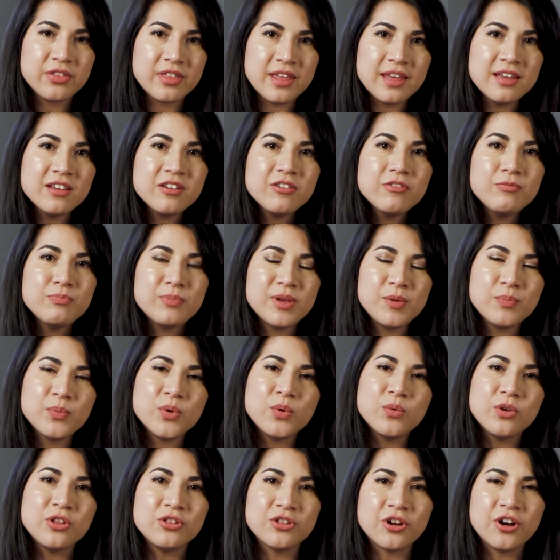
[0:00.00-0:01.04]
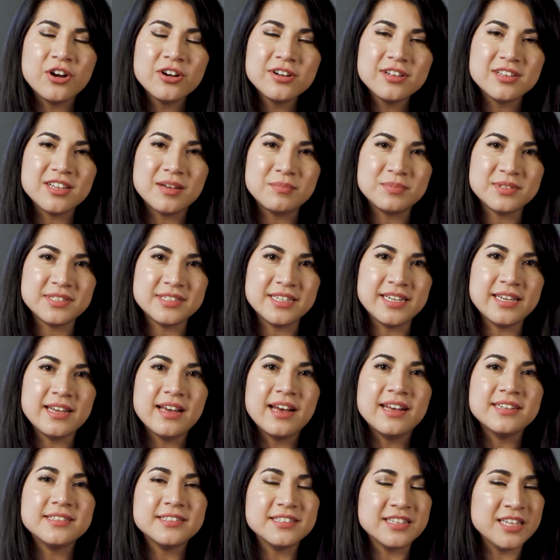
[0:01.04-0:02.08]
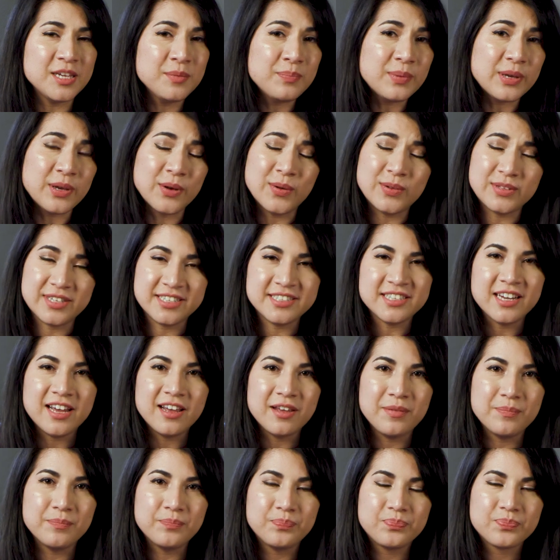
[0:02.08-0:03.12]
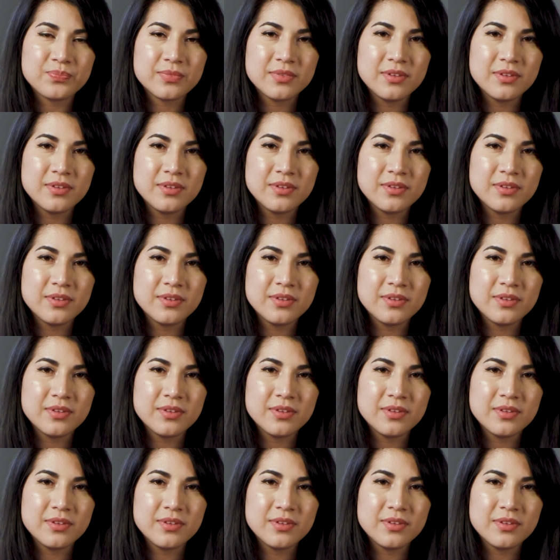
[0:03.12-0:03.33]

think of people with narcolepsy as sleeping all the time.